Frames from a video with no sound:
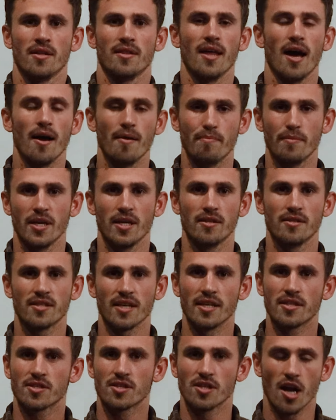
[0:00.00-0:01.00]
That means
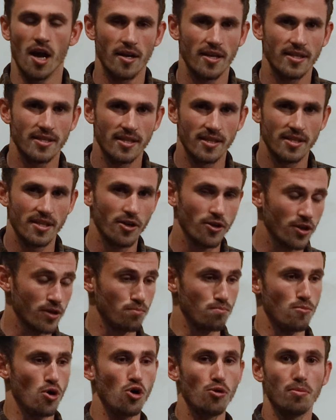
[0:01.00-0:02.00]
it's not necessarily
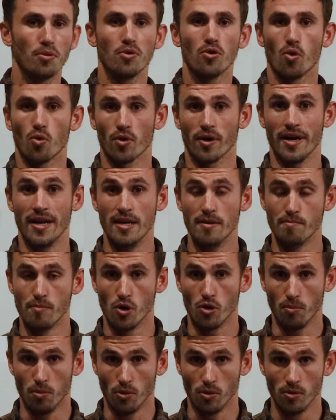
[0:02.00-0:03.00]
mobile or
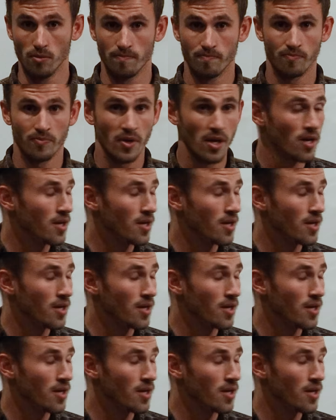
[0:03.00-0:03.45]
immobile.